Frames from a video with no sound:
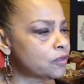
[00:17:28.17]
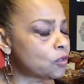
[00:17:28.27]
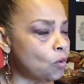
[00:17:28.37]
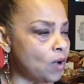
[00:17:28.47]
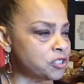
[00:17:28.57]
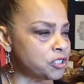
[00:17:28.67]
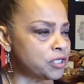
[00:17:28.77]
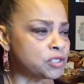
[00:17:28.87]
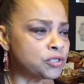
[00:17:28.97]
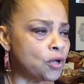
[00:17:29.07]
the
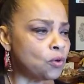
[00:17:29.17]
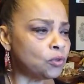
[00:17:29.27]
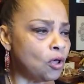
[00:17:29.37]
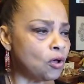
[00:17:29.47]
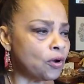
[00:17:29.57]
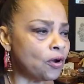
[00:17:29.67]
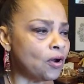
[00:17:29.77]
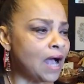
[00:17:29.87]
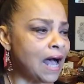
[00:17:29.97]
question is no longer